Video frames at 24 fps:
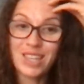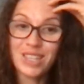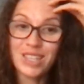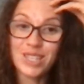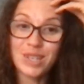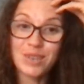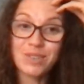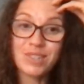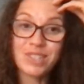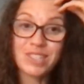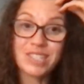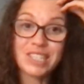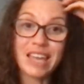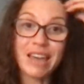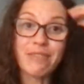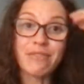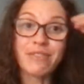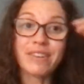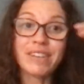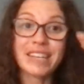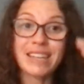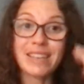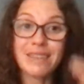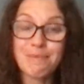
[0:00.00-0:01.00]
So it's
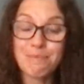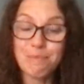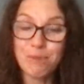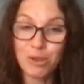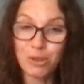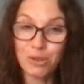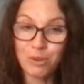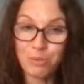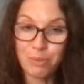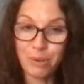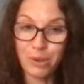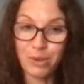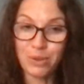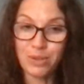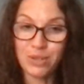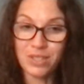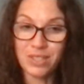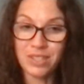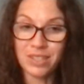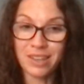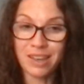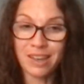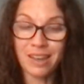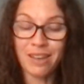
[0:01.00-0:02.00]
definitely a mood
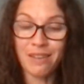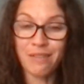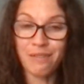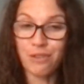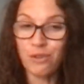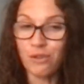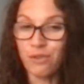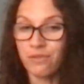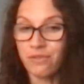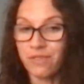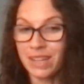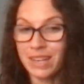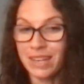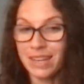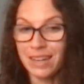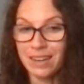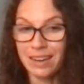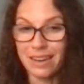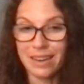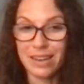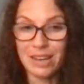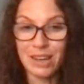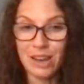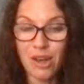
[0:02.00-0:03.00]
booster. If you're feeling
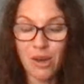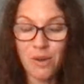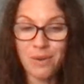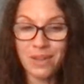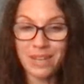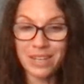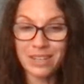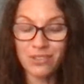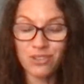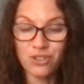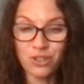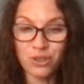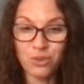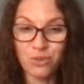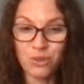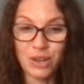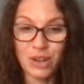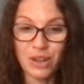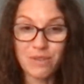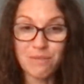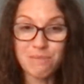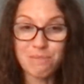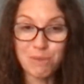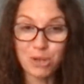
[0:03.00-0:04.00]
like low energy or
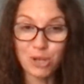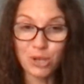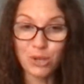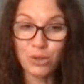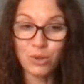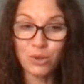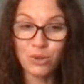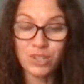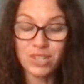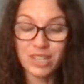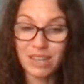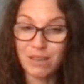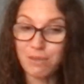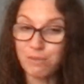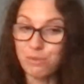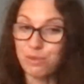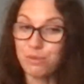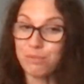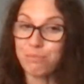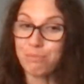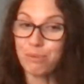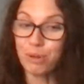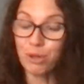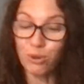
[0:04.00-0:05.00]
low mood, it
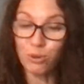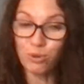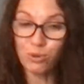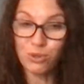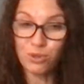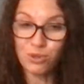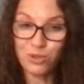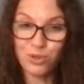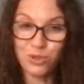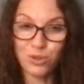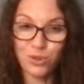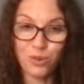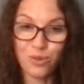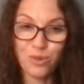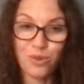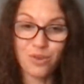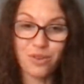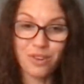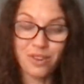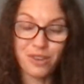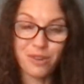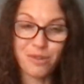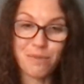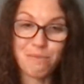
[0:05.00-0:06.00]
will boost
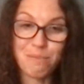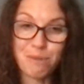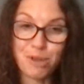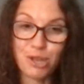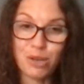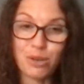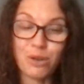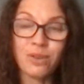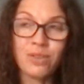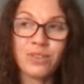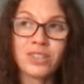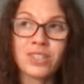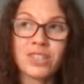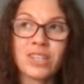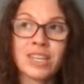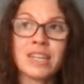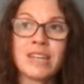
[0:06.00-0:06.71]
your mood.